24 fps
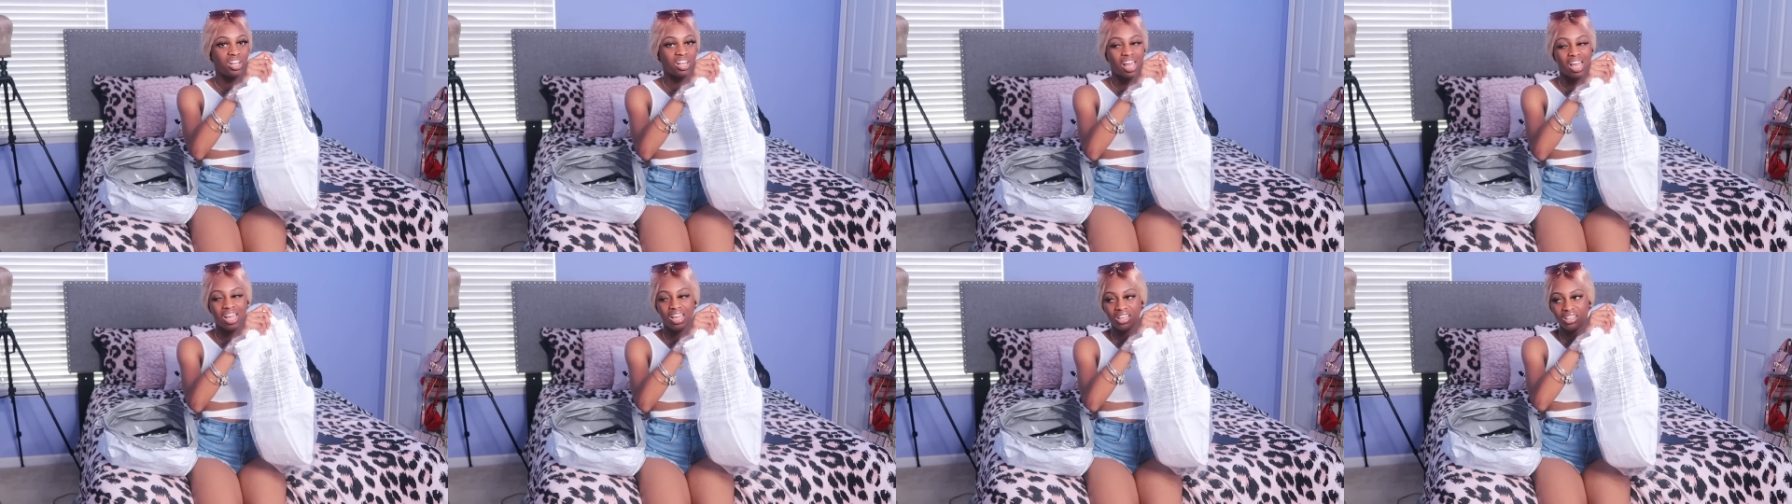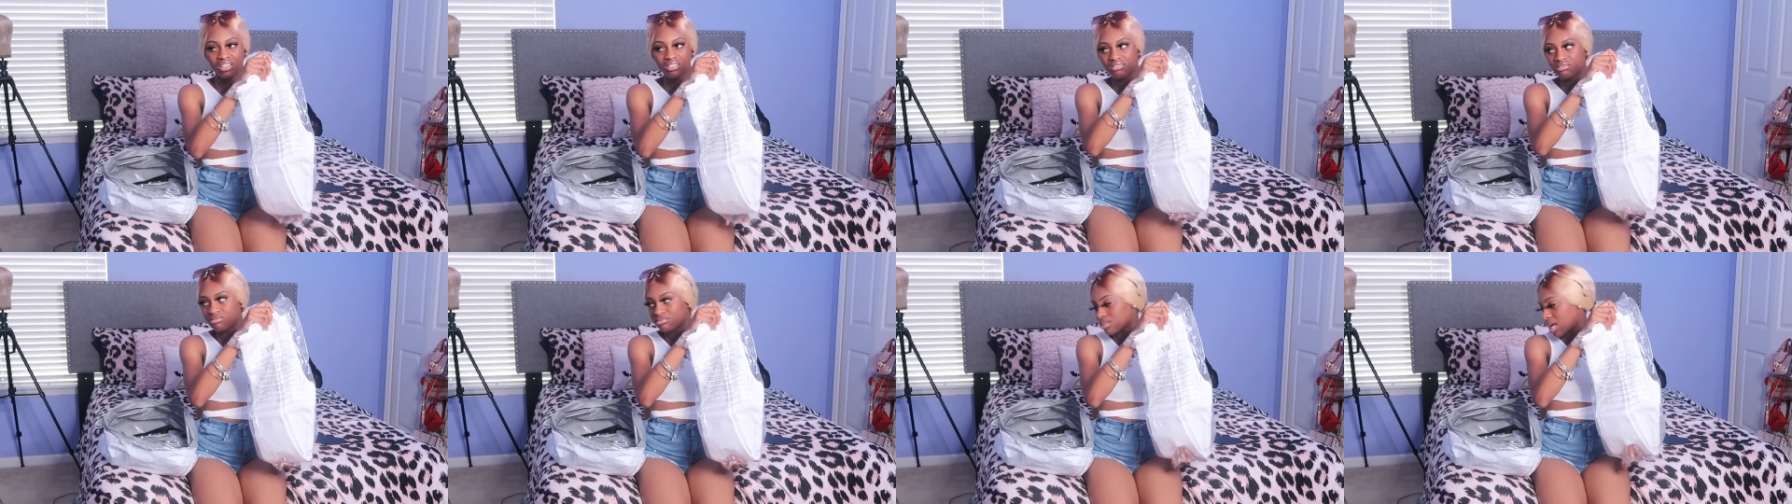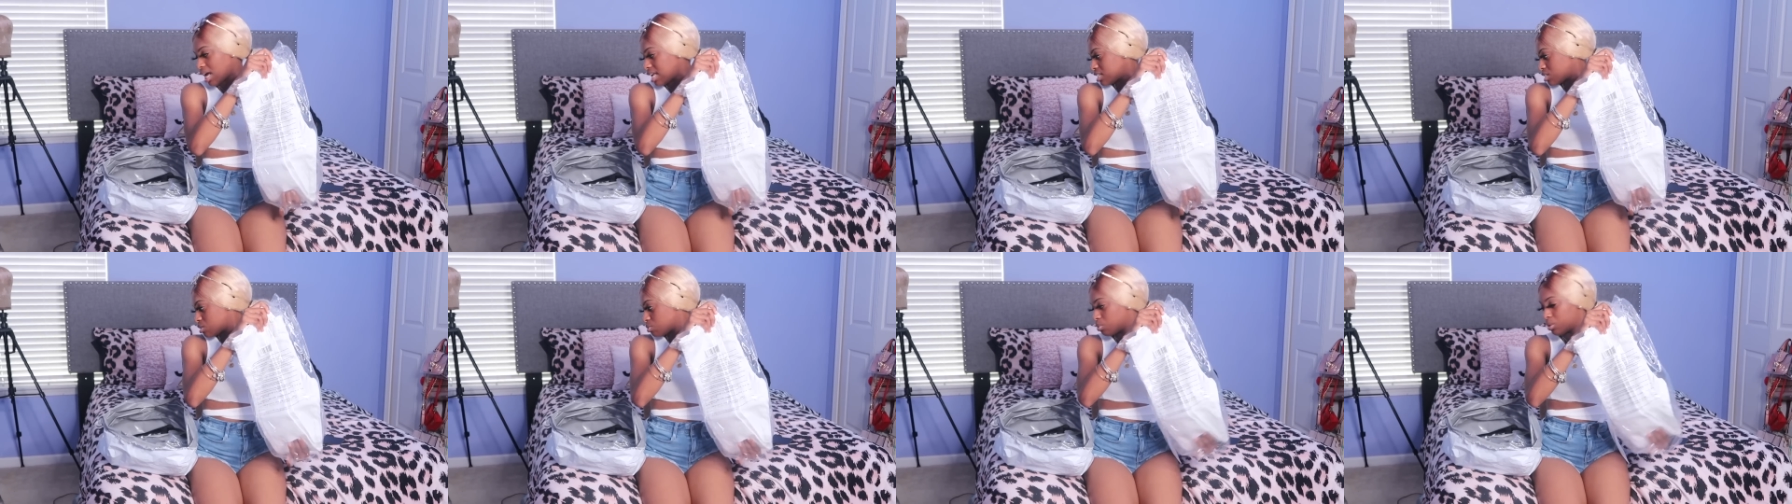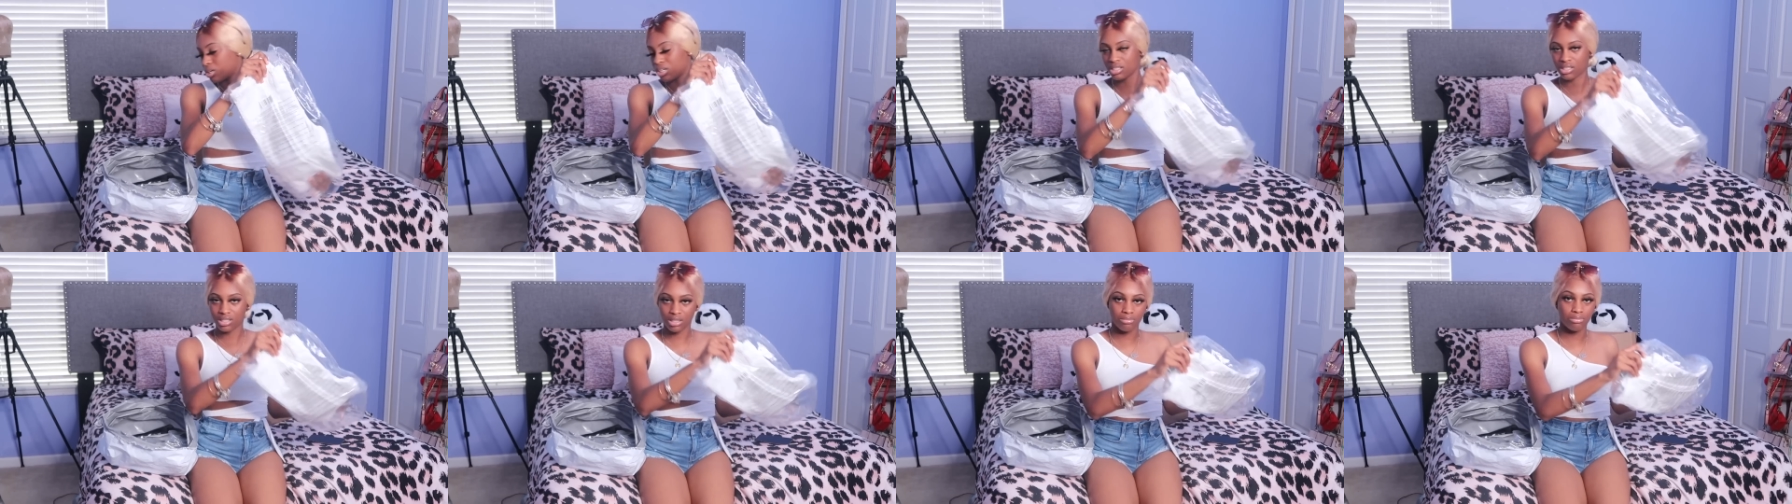Like, I just
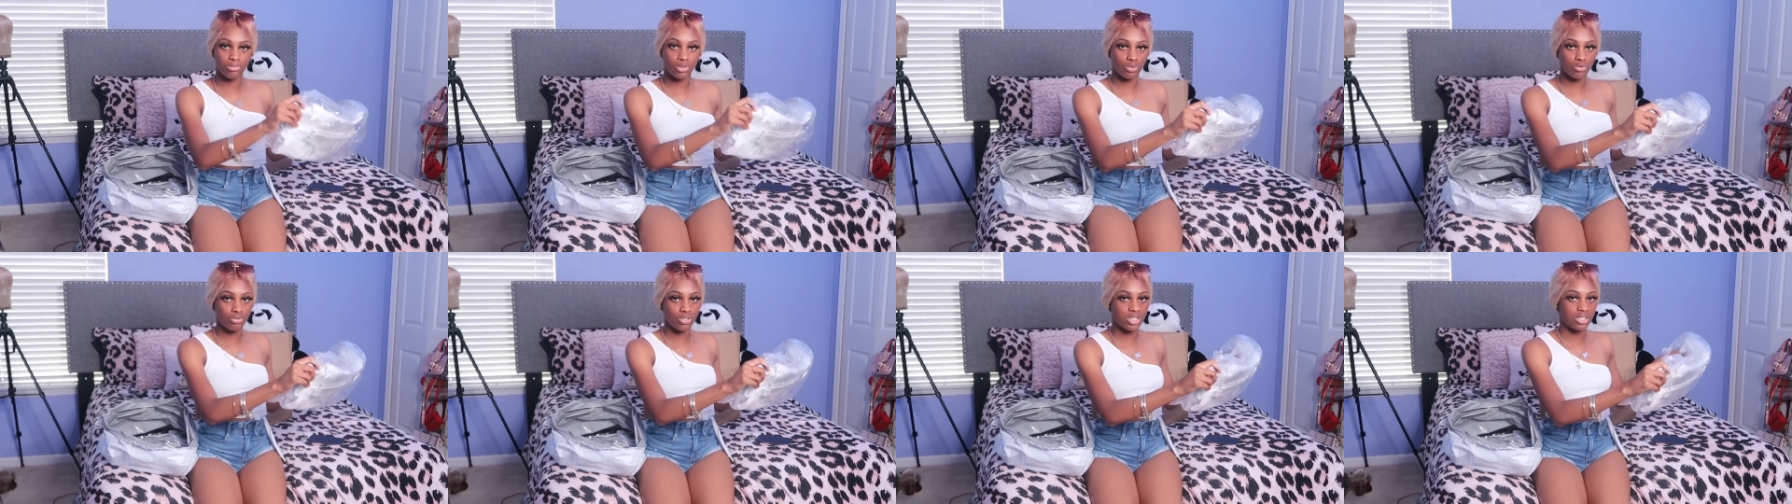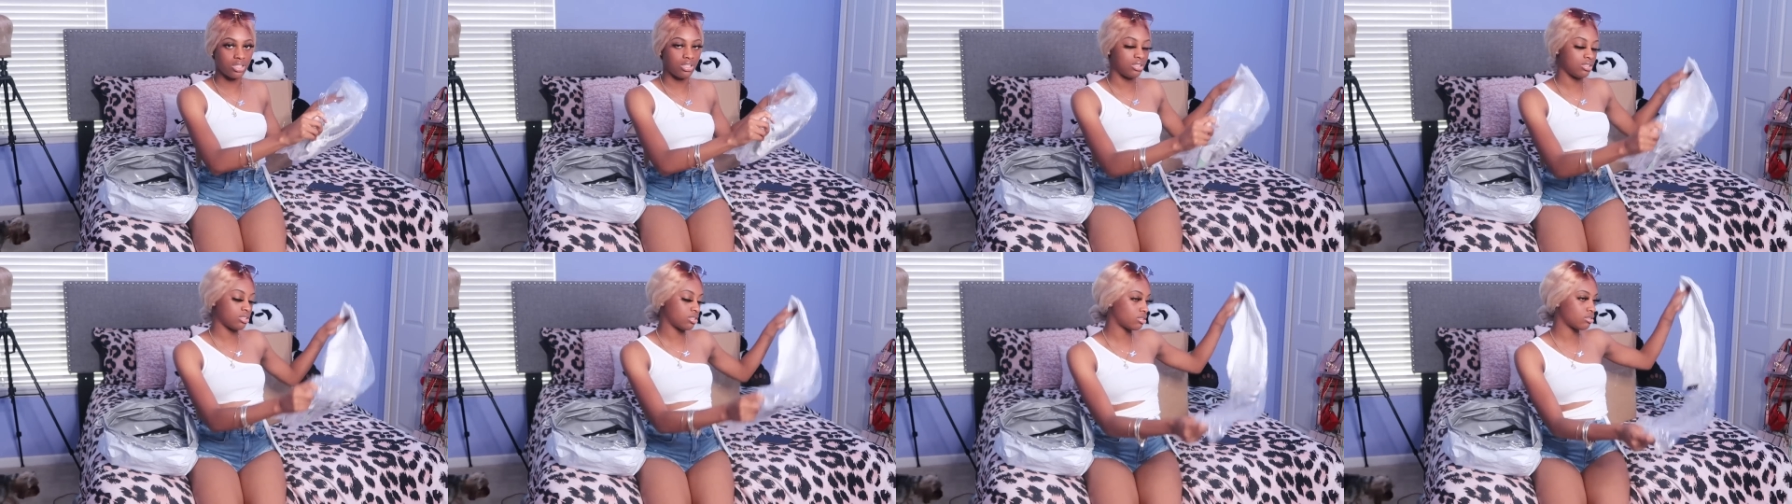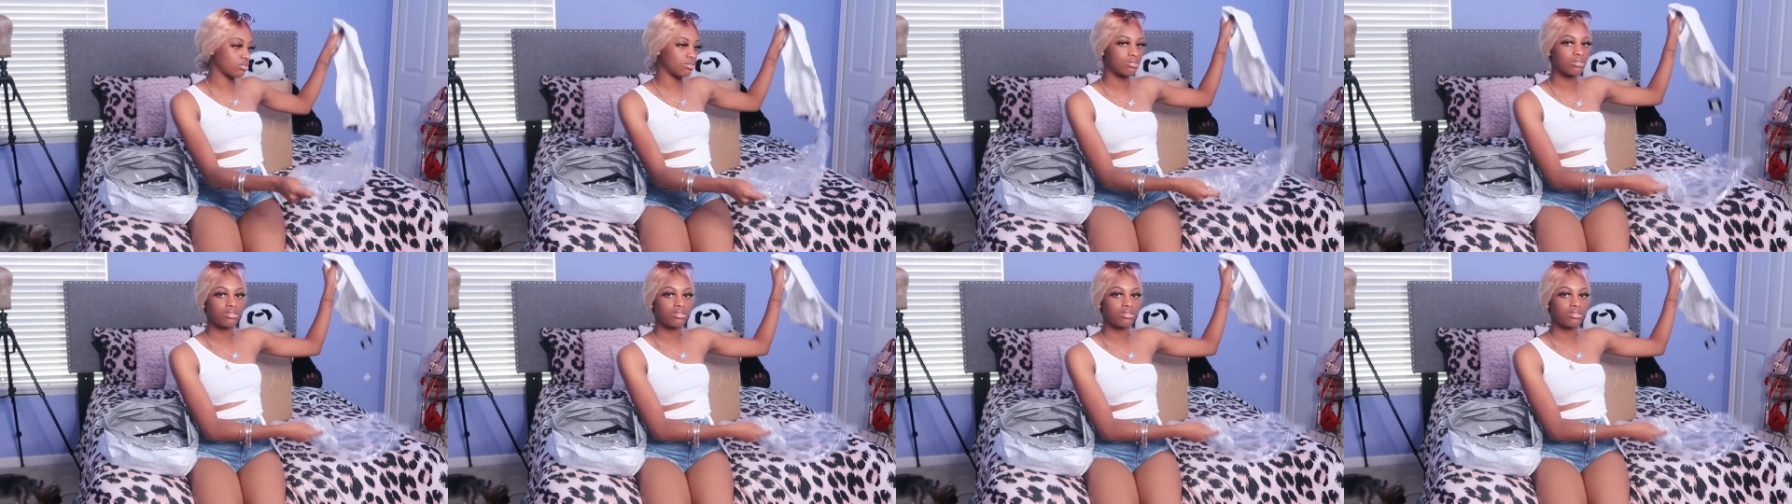wanted some new jeans.